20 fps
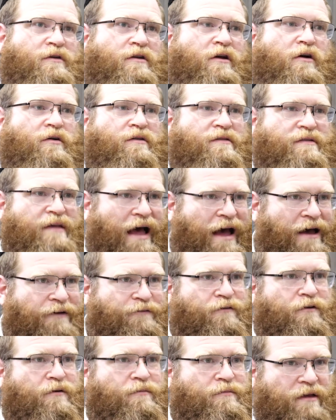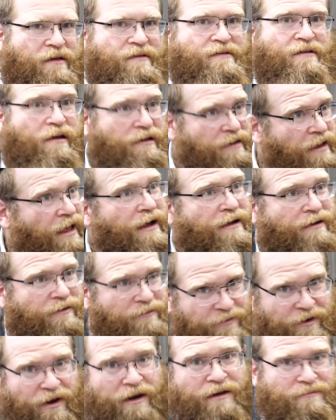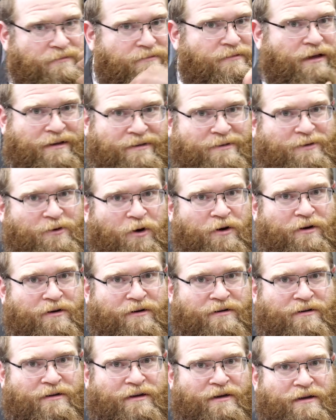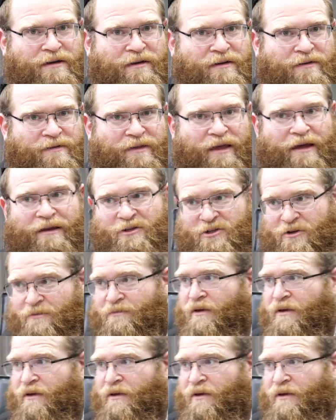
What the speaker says: know it's Avram, Yitzchak, and Yaakov, right? That's the order. So that should